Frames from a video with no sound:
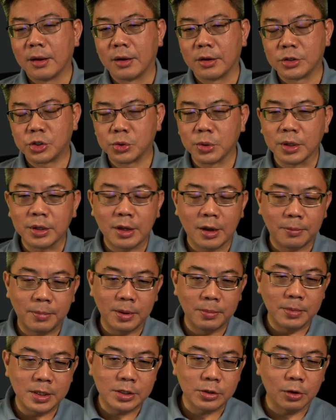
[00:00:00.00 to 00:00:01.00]
Sure, there have
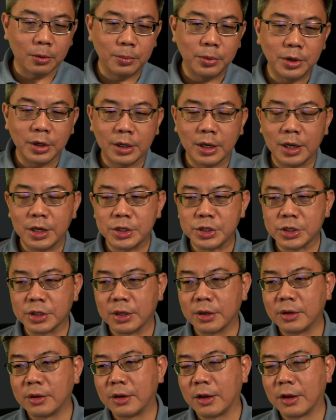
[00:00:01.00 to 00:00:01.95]
been miscommunication.